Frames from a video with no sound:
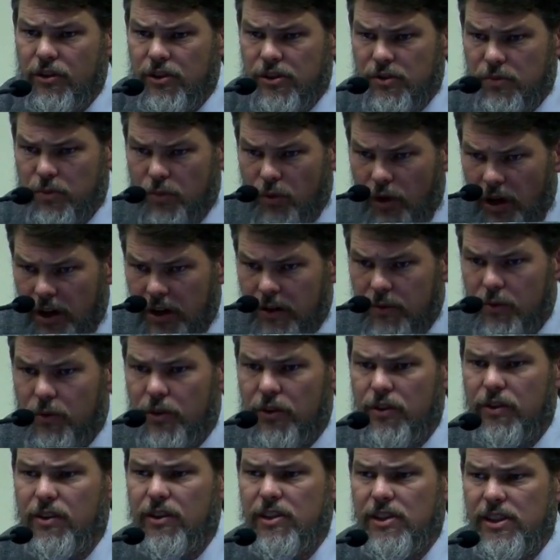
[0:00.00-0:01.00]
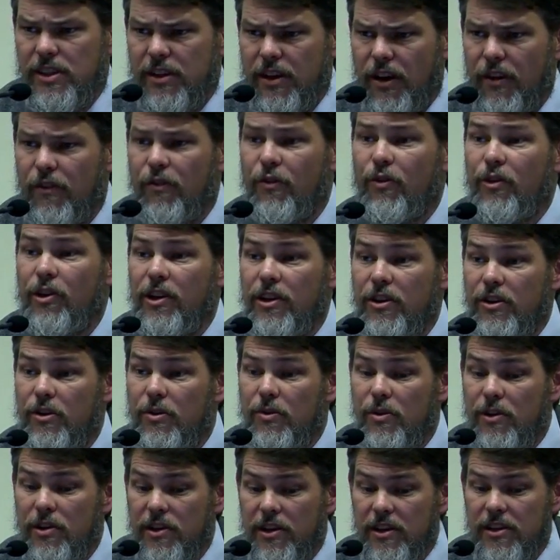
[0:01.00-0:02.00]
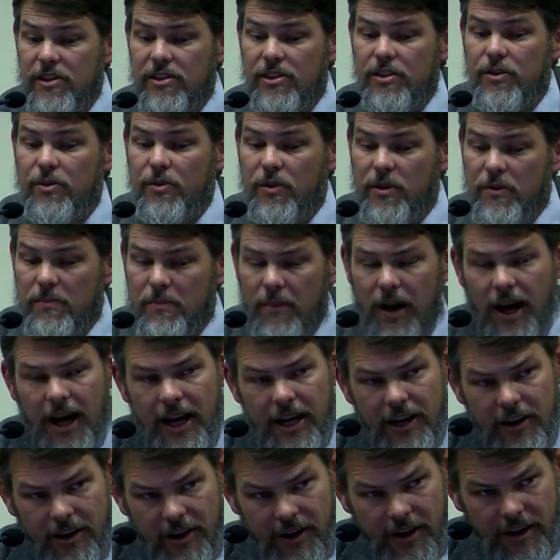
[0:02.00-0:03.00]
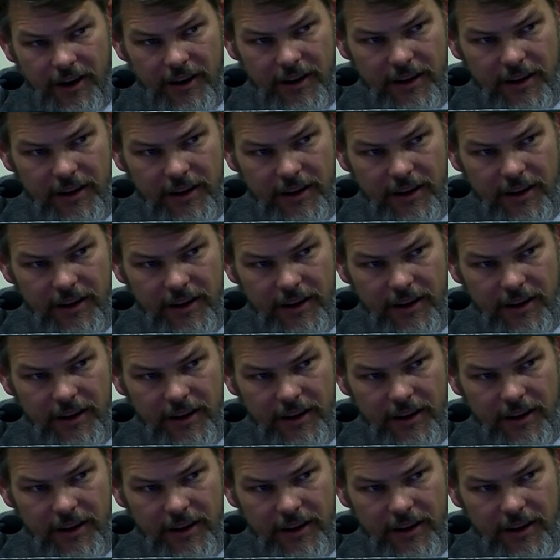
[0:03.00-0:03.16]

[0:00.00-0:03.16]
It's one with discovering who it is you admire.